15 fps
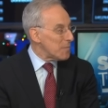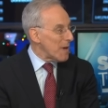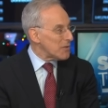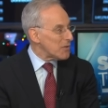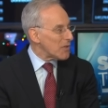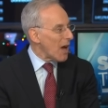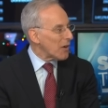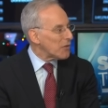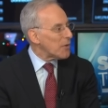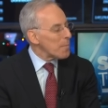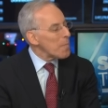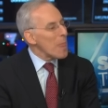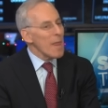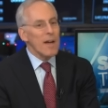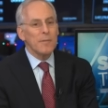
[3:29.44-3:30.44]
that's, stocks.
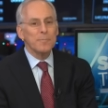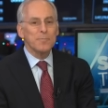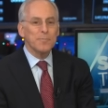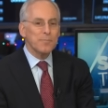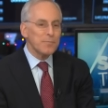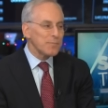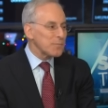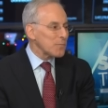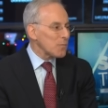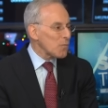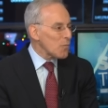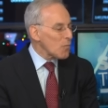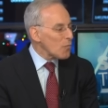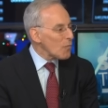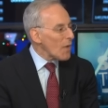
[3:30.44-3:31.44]
That, that is not pretty
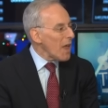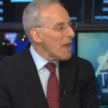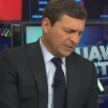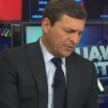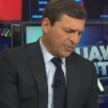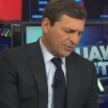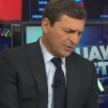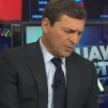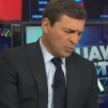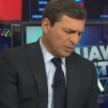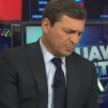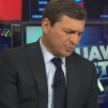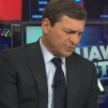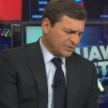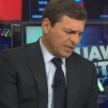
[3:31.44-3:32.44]
uh, when you have only
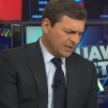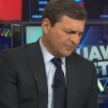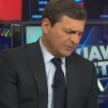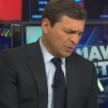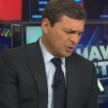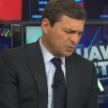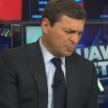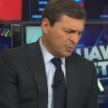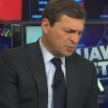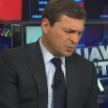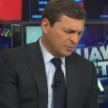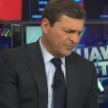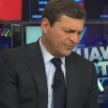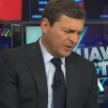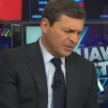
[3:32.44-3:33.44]
31% of large
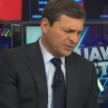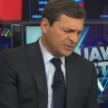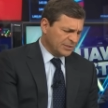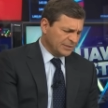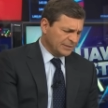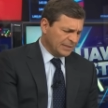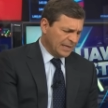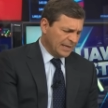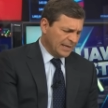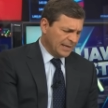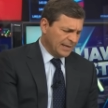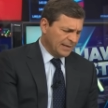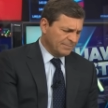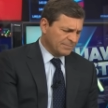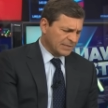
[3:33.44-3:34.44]
mutual funds
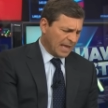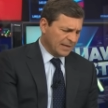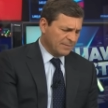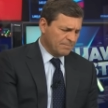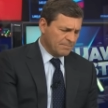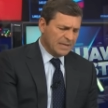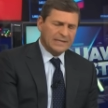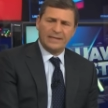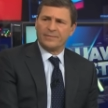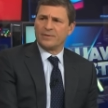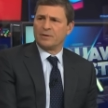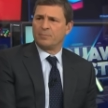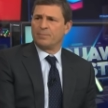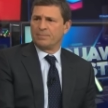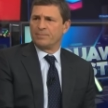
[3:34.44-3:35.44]
uh, kind of meeting
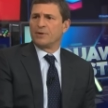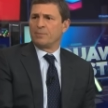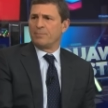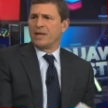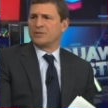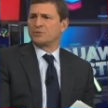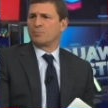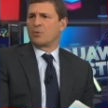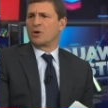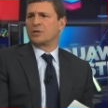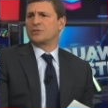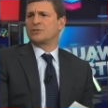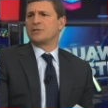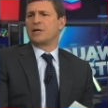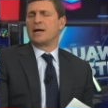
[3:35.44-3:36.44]
their, their
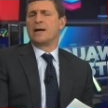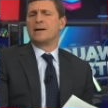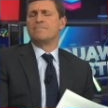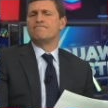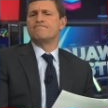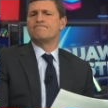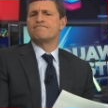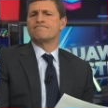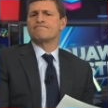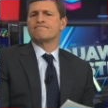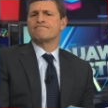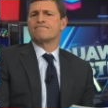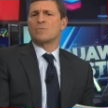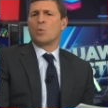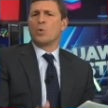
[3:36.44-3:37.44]
benchmarks. Um,
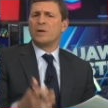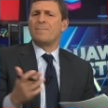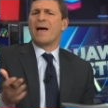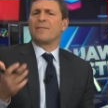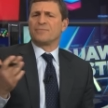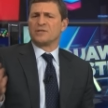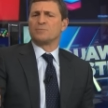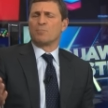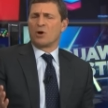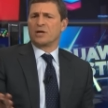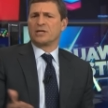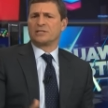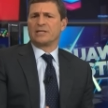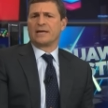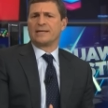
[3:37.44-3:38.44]
what about this
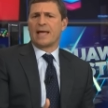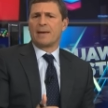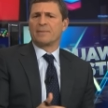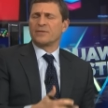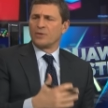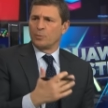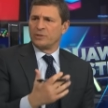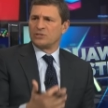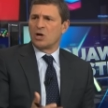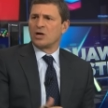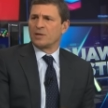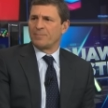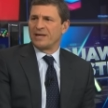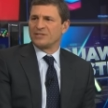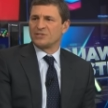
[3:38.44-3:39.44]
market dynamic that we
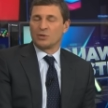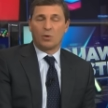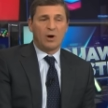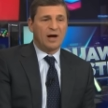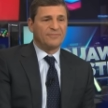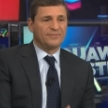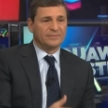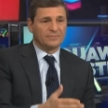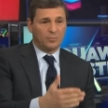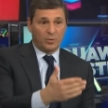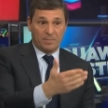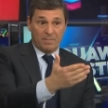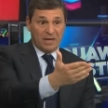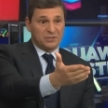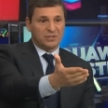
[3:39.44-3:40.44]
talk about so often?
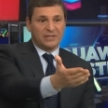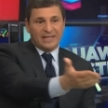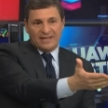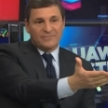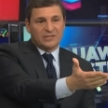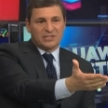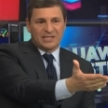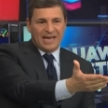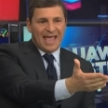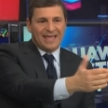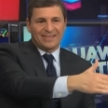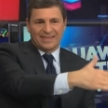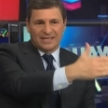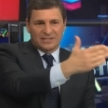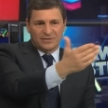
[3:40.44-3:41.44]
We mentioned even
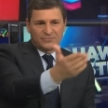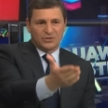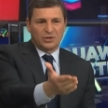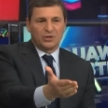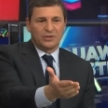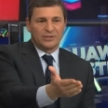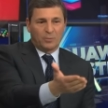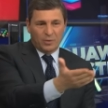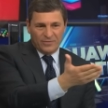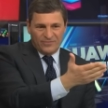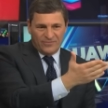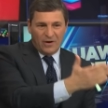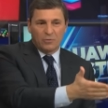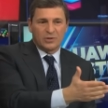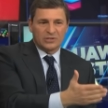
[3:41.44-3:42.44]
today things have turned and we
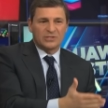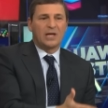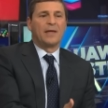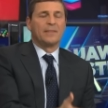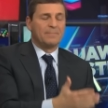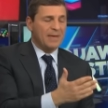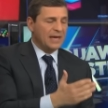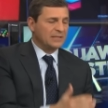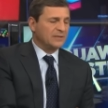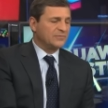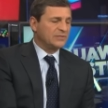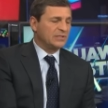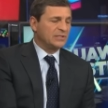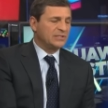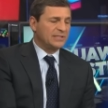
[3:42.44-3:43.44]
focus on the
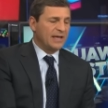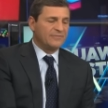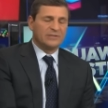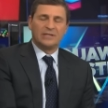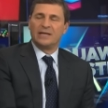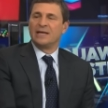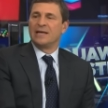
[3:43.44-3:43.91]
Magnificent right. Seven.